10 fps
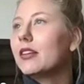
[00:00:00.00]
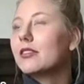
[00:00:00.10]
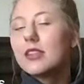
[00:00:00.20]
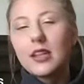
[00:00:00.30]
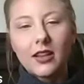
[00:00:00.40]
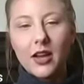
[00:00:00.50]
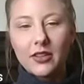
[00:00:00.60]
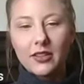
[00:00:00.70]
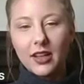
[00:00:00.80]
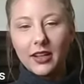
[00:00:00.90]
It's like
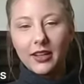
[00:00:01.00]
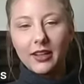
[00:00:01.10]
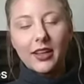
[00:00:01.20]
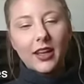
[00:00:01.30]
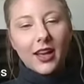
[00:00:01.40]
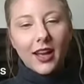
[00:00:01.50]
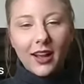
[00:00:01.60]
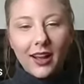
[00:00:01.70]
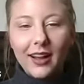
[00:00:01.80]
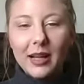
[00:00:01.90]
cloudy, sunny,
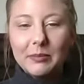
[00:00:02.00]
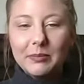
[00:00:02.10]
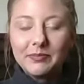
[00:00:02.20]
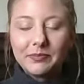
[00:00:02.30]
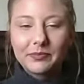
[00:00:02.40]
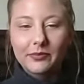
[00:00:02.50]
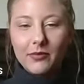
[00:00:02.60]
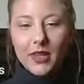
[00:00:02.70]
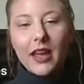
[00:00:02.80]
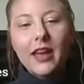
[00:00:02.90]
um,
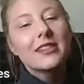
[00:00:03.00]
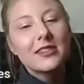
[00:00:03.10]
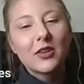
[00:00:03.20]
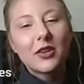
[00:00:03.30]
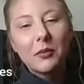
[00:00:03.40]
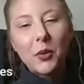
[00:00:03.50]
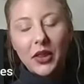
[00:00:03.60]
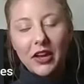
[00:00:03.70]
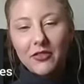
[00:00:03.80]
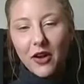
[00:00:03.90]
and it's looking more
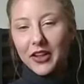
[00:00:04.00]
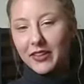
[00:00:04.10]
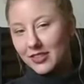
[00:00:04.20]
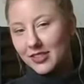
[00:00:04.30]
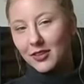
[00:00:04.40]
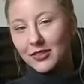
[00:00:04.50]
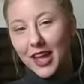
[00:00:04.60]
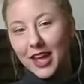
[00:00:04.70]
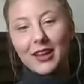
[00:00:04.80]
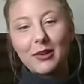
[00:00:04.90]
like fall every single
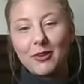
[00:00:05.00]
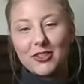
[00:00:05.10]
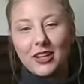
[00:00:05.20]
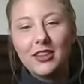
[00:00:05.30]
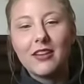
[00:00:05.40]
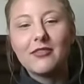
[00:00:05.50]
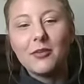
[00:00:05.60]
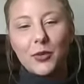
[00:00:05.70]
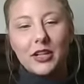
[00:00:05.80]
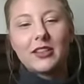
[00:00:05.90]
day, which I love. I'm
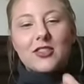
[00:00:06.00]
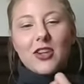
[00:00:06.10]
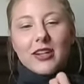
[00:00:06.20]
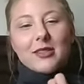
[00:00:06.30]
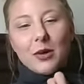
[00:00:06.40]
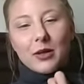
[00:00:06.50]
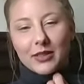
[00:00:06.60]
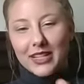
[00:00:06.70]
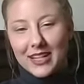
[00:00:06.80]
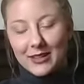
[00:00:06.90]
wearing this giant sweater
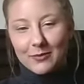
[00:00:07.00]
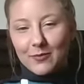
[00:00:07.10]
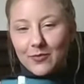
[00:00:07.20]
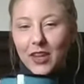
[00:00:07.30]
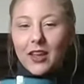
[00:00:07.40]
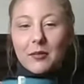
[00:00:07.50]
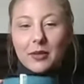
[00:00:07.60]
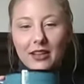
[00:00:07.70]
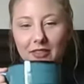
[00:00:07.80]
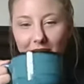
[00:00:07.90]
right now,
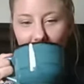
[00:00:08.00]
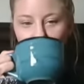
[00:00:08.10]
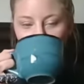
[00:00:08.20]
loving it.